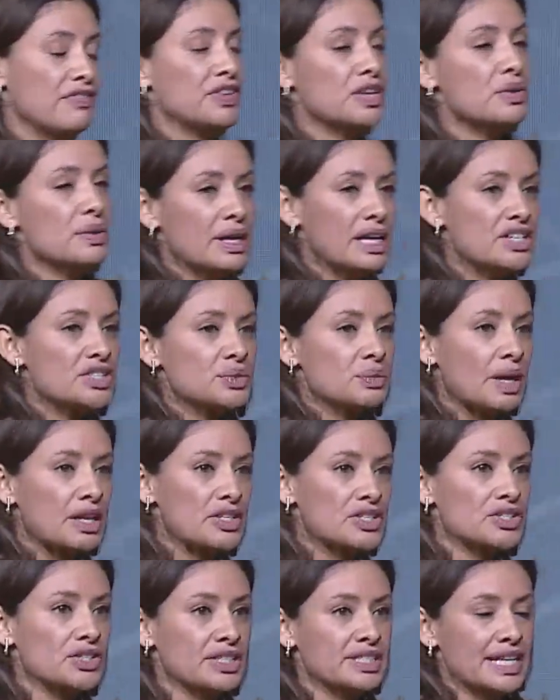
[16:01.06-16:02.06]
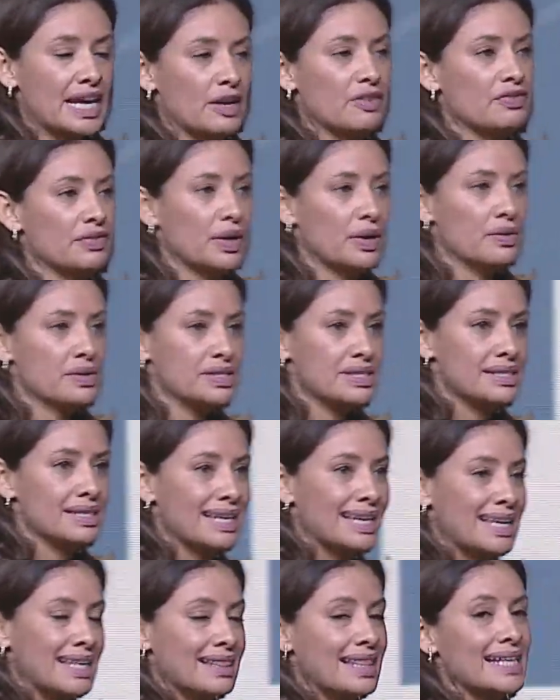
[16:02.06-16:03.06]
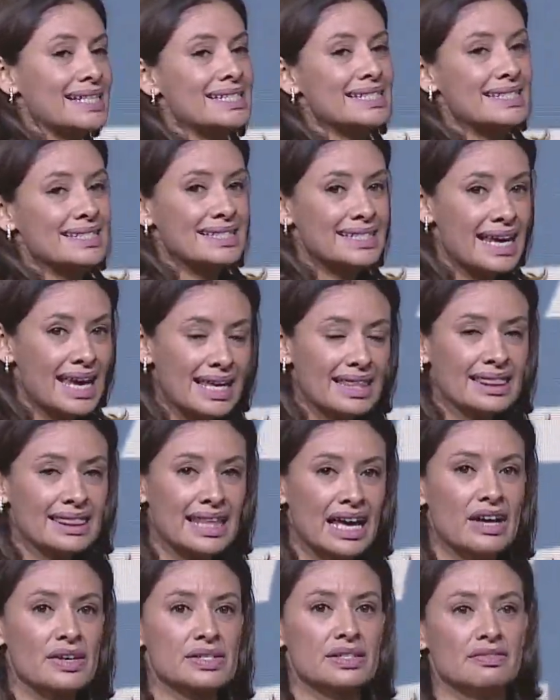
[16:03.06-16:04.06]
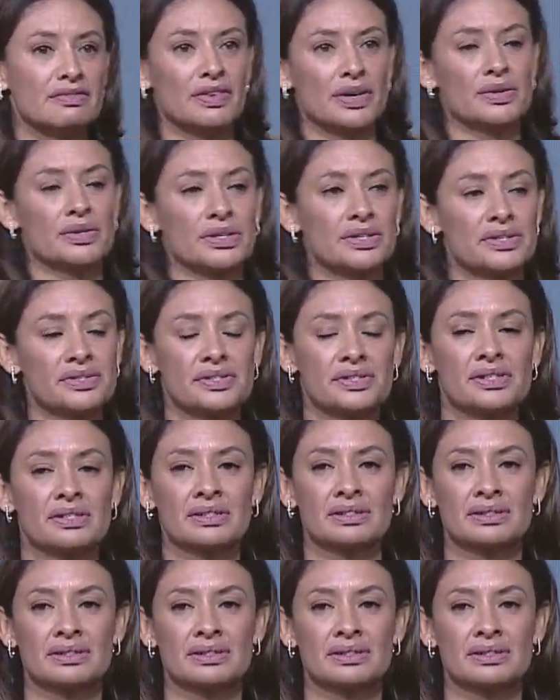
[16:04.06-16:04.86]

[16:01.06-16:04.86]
you each registered 10 folks, that's 10,000 voters.